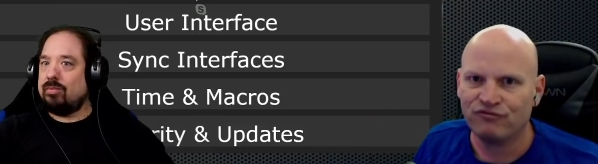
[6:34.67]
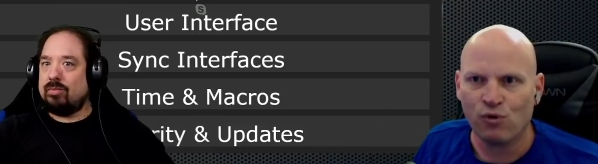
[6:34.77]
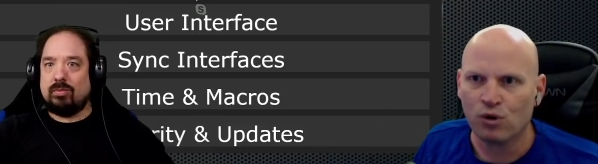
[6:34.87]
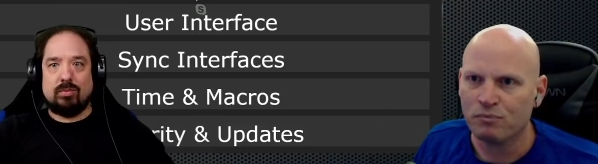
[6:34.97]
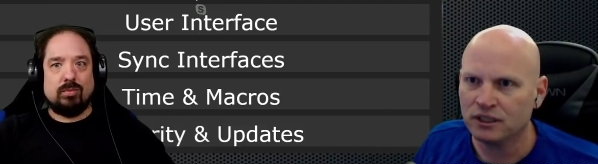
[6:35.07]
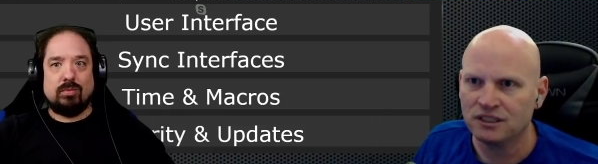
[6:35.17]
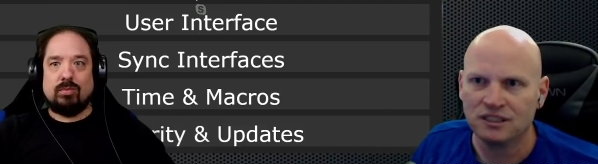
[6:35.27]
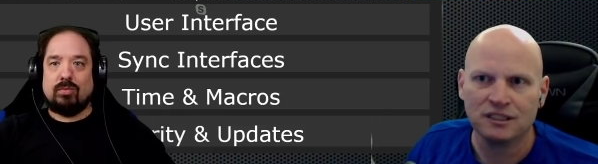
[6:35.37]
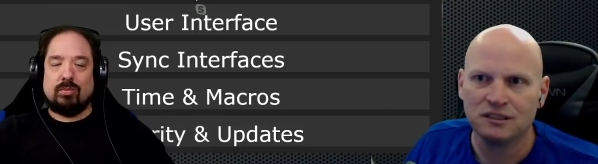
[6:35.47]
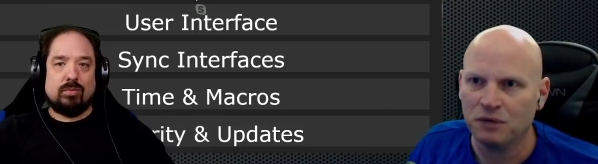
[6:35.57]
Speaker 1: four
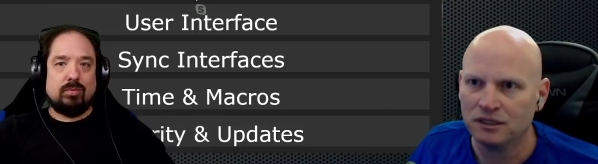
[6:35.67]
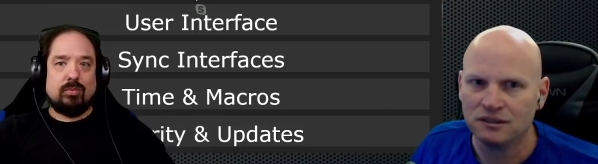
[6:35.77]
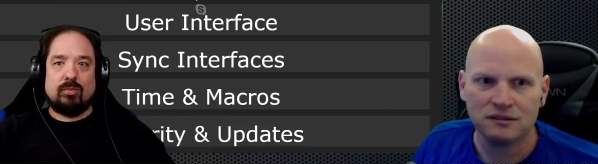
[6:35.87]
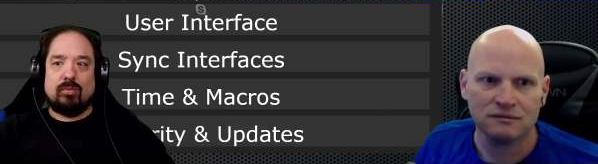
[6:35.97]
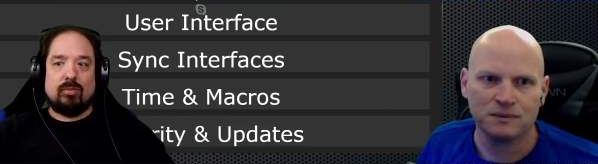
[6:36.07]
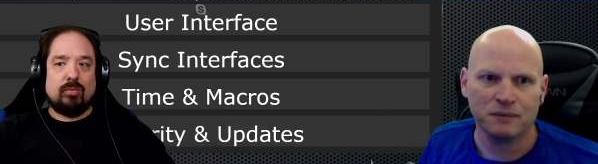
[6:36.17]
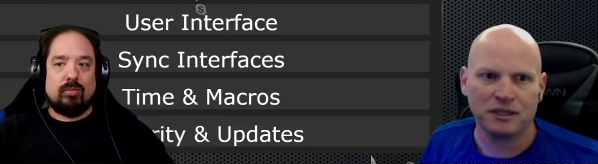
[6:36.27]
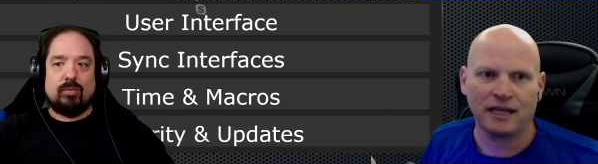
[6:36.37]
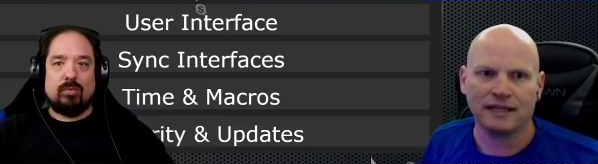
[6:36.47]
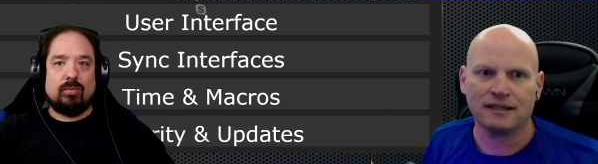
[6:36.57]
months, six months,
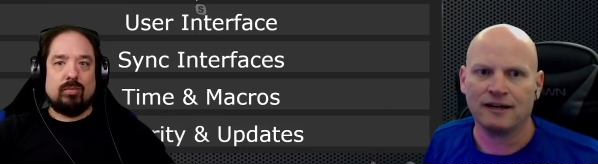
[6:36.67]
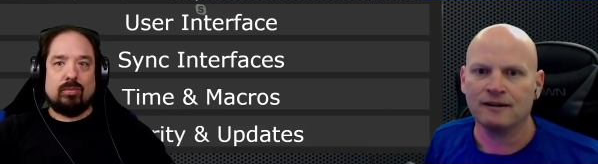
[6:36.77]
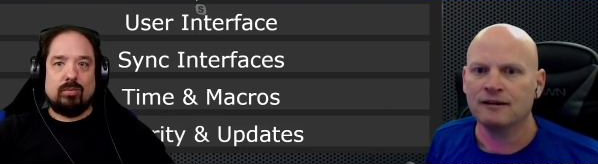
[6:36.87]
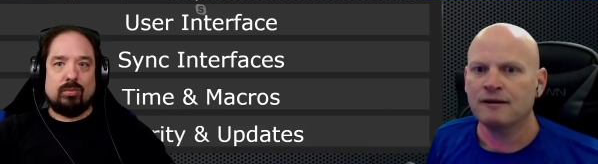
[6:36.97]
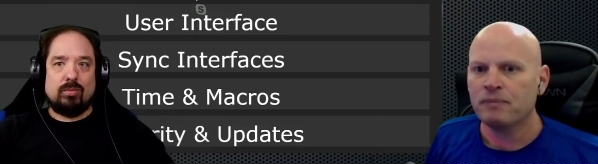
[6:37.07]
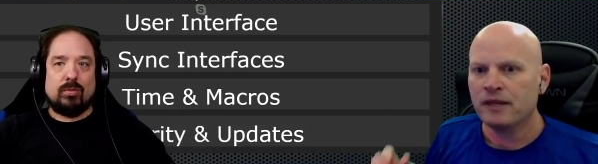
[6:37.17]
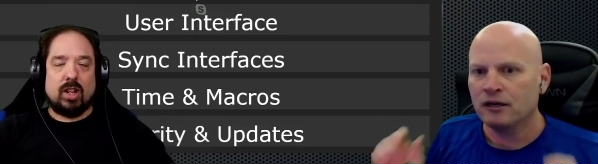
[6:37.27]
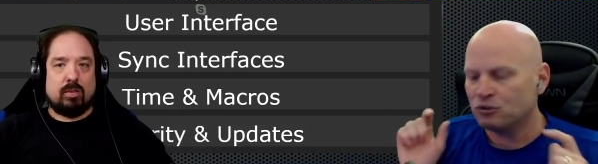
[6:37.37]
something like that. Yeah.